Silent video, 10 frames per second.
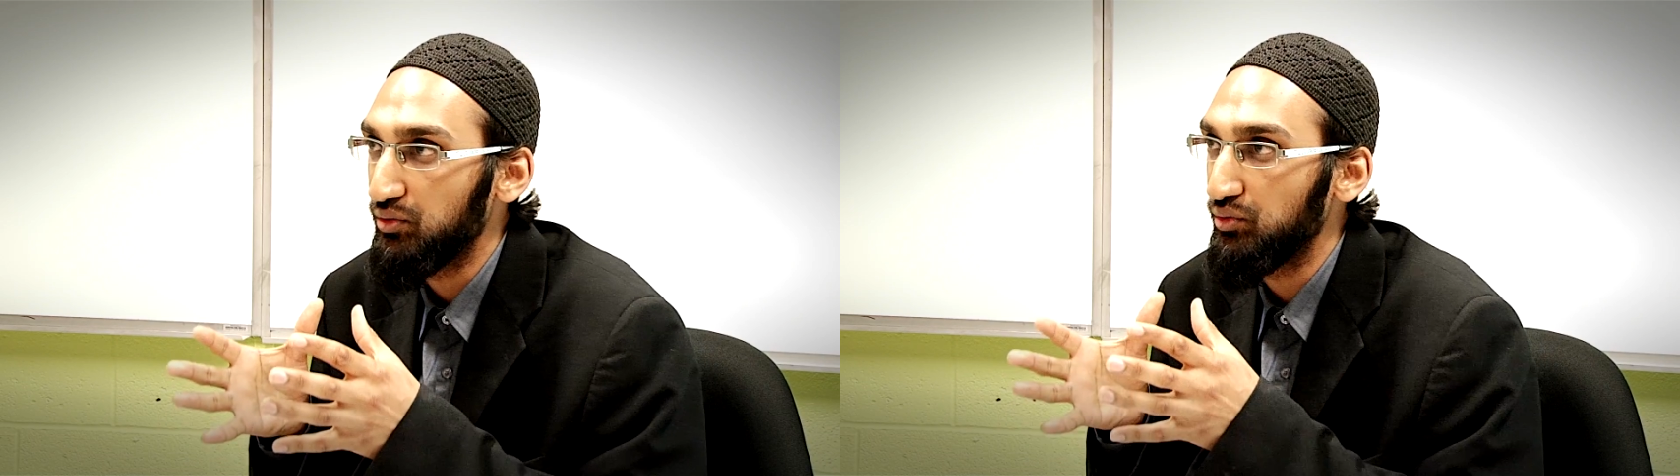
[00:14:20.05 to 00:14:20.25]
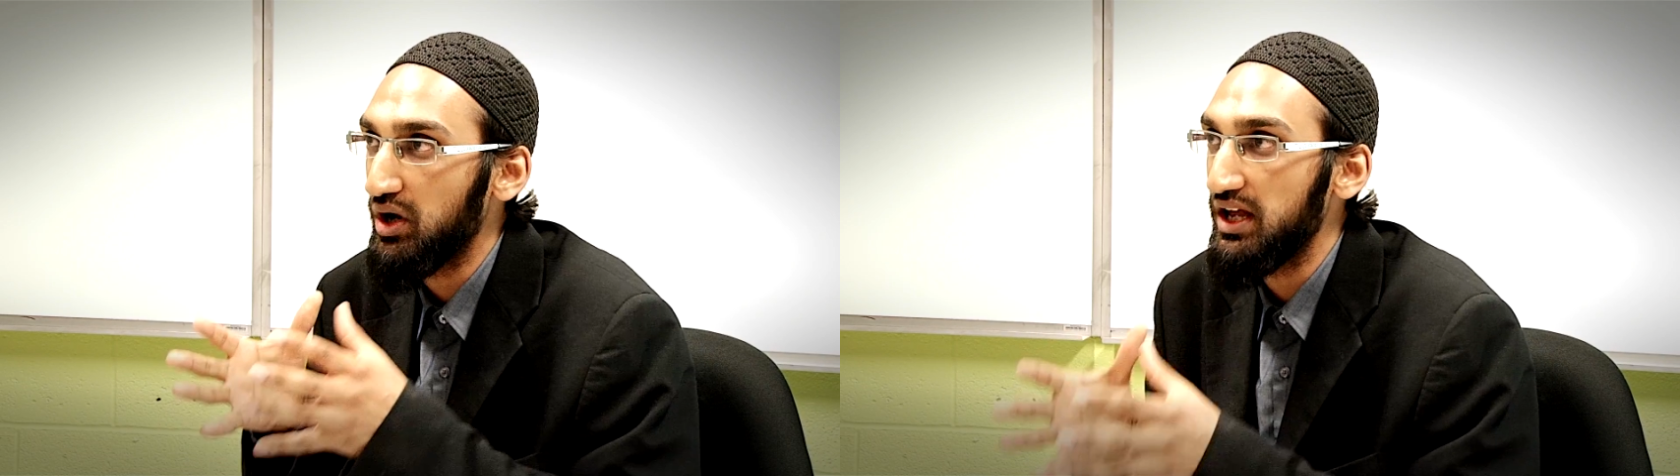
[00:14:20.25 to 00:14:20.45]

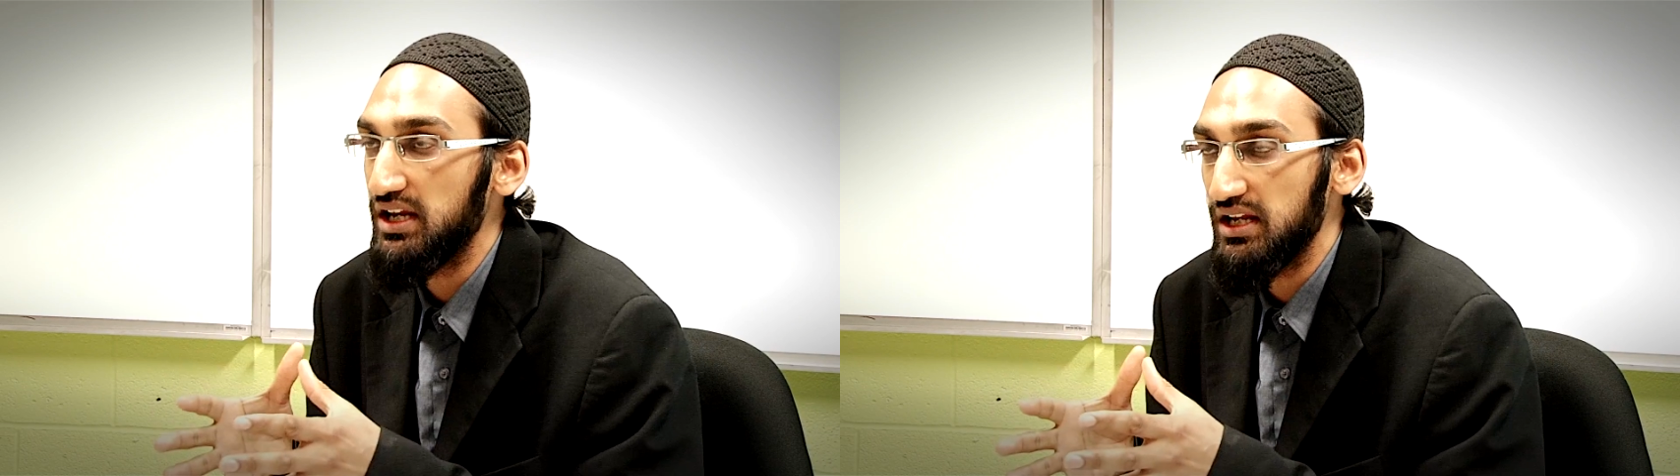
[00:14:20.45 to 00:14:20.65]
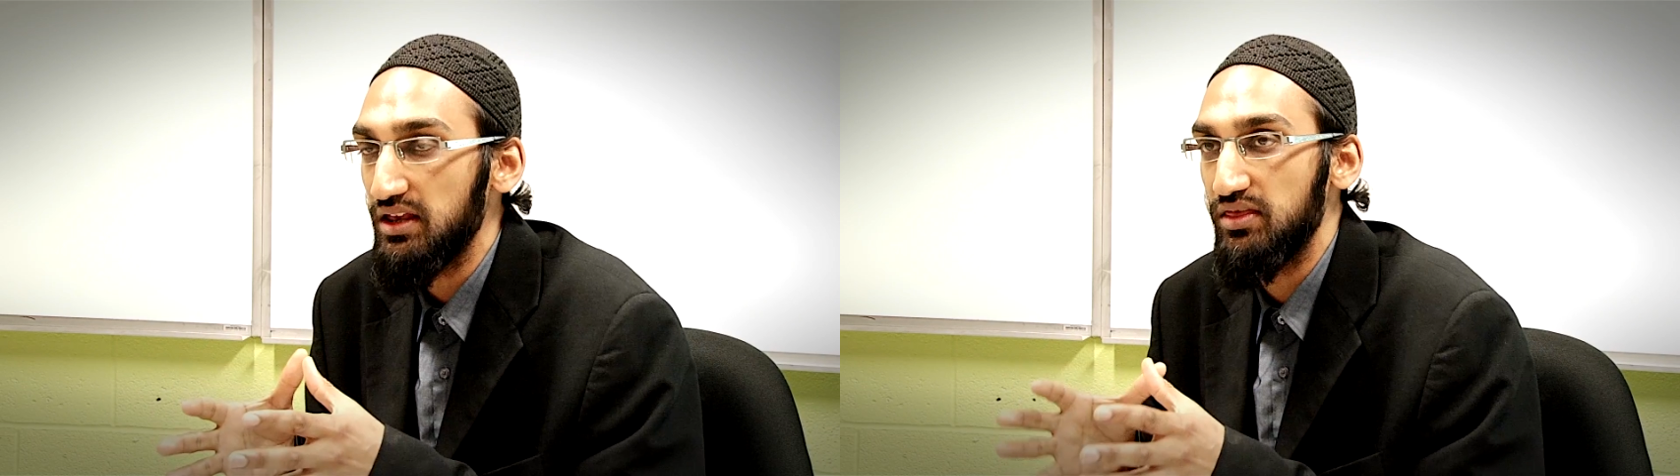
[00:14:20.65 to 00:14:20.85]

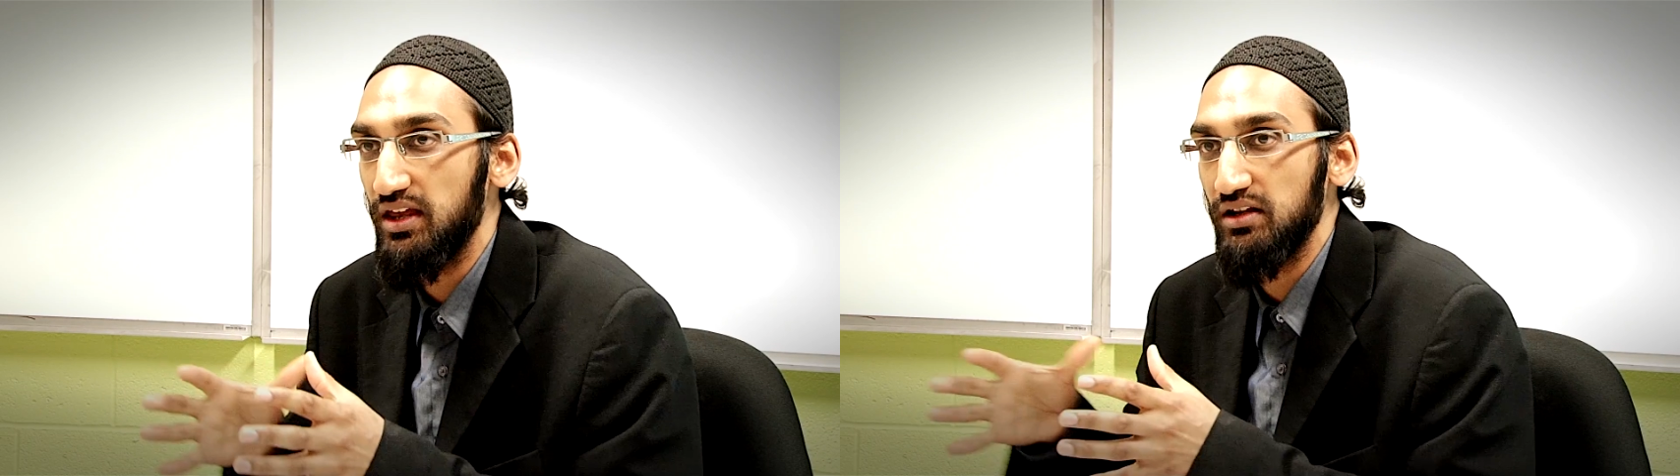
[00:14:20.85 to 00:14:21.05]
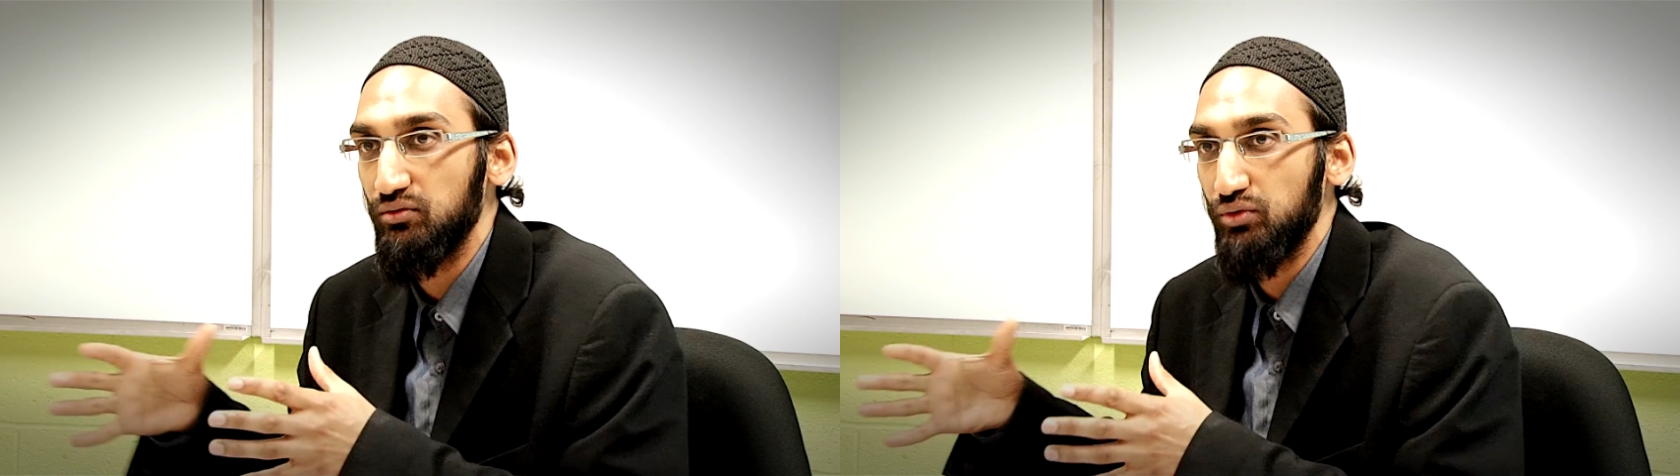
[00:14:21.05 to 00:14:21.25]
run
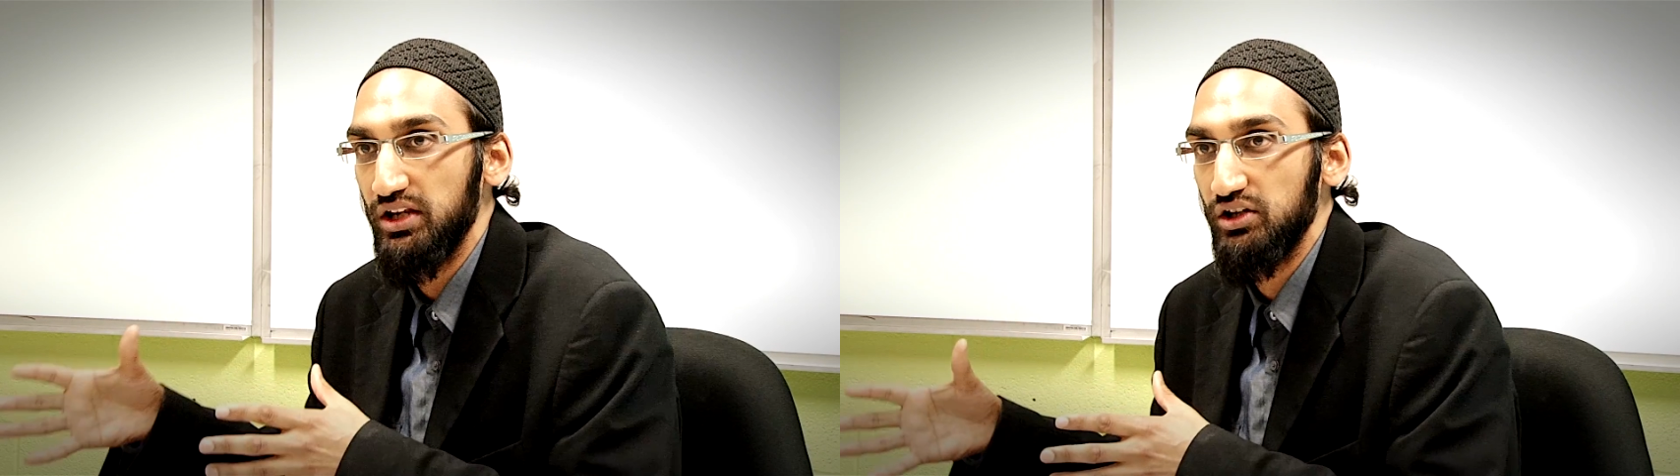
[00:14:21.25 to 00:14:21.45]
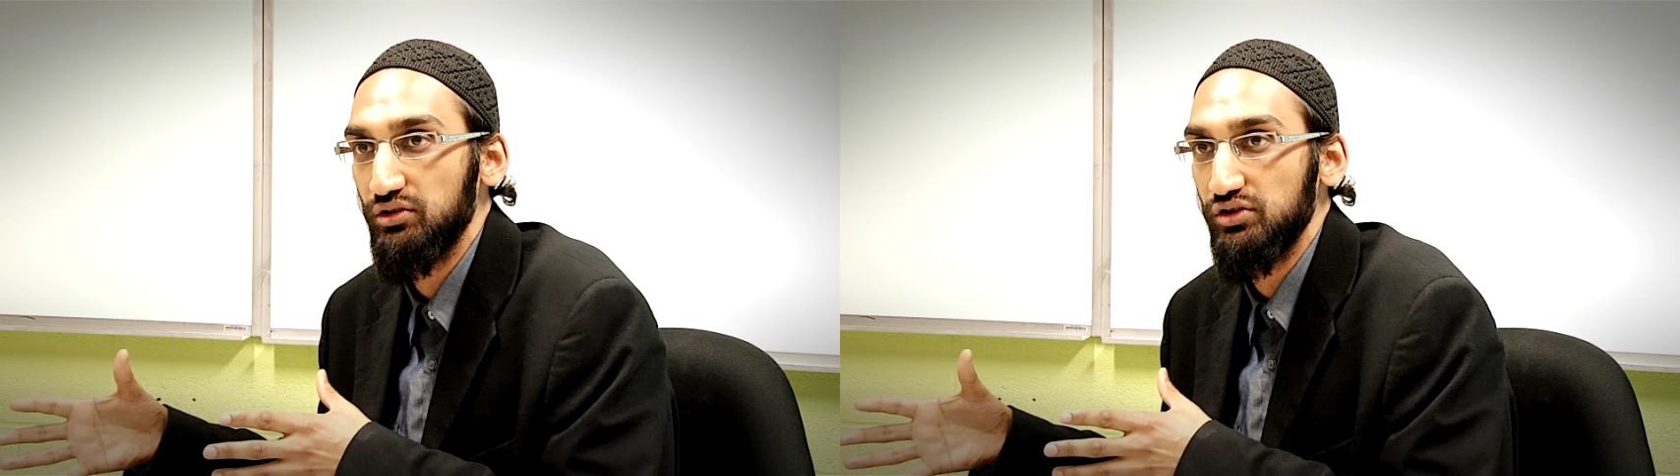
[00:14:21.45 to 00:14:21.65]
than a
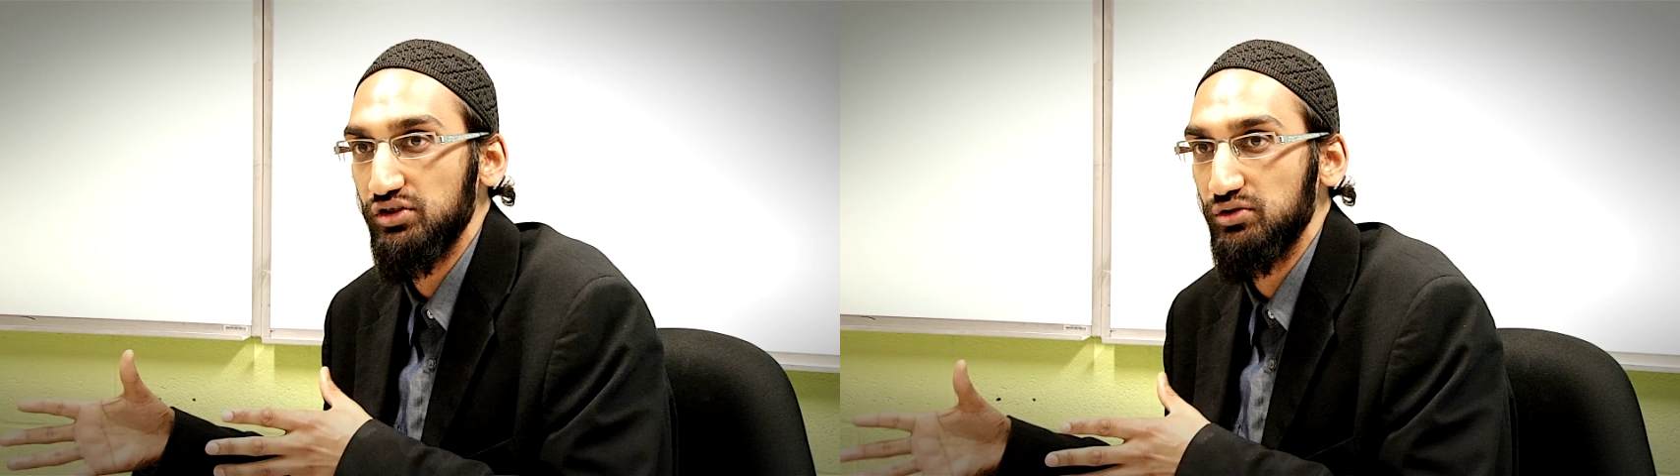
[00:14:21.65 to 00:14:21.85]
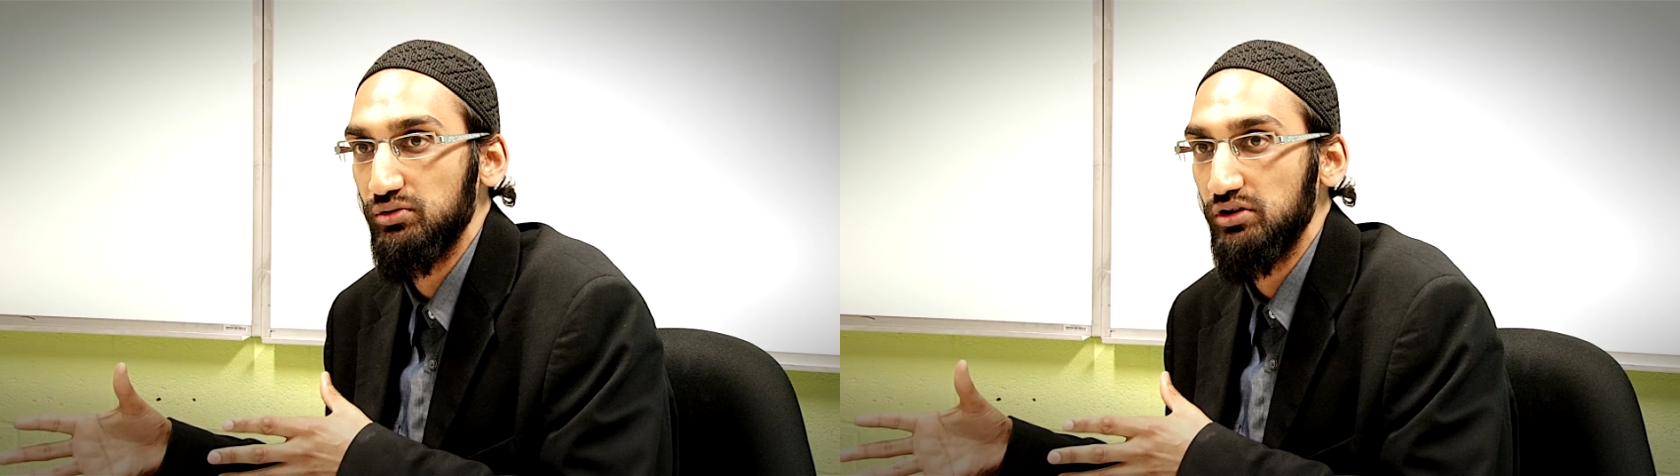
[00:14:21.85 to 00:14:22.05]
regular
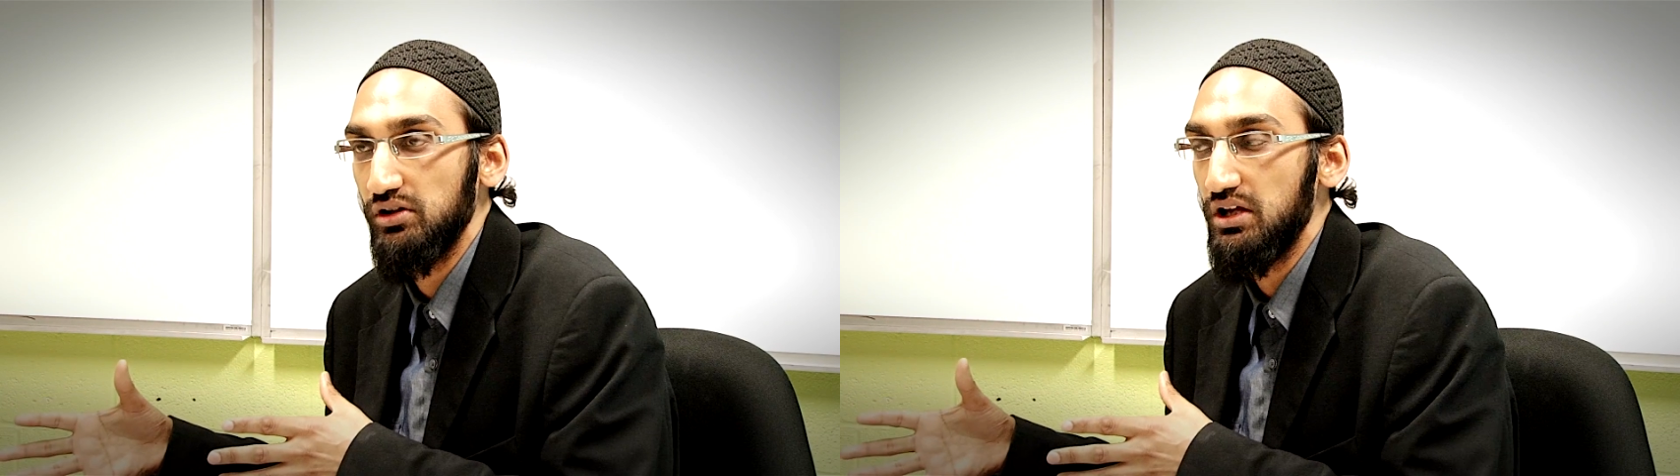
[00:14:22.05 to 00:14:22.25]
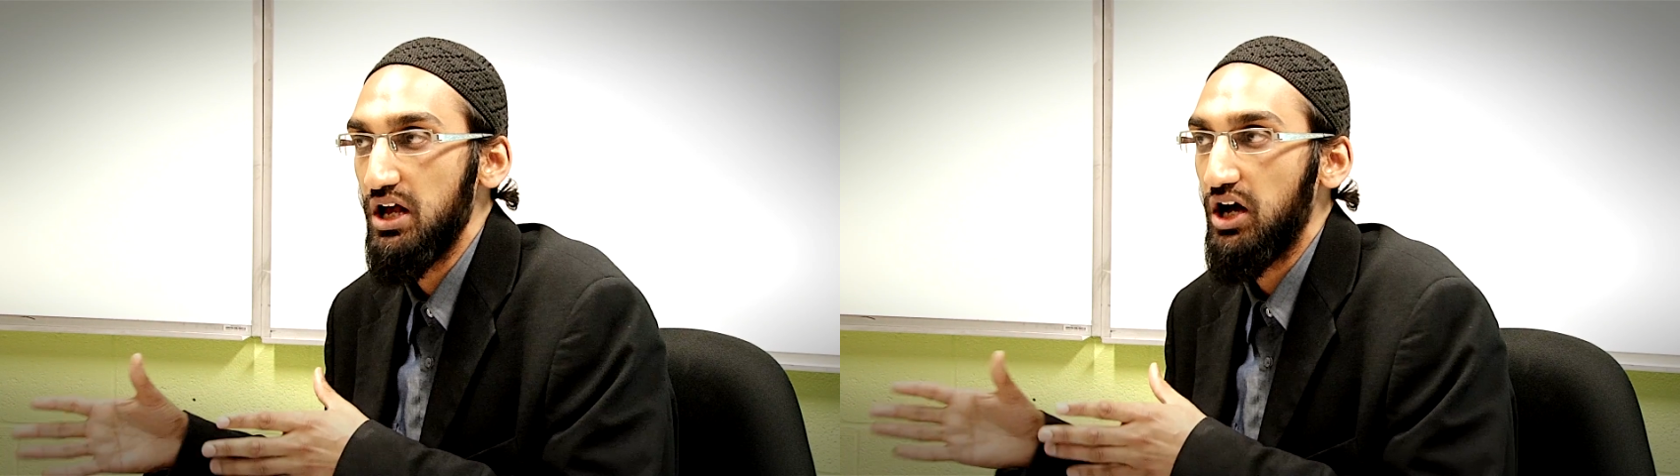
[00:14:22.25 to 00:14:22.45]
school,